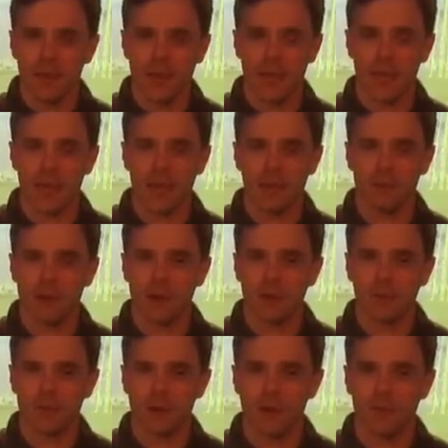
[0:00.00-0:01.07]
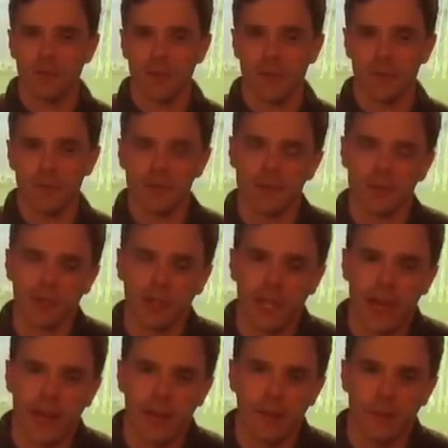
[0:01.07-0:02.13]
a round of golf again, because she
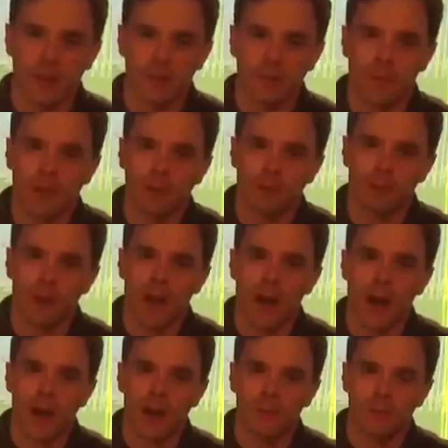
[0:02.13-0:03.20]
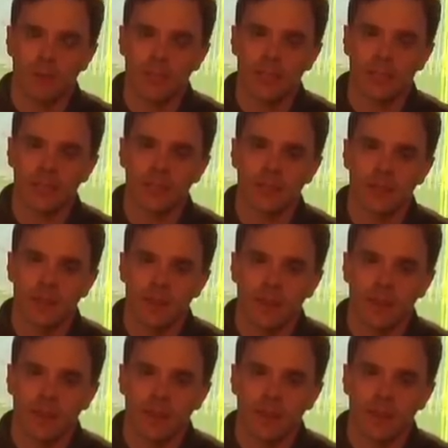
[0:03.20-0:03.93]
had a metal rod placed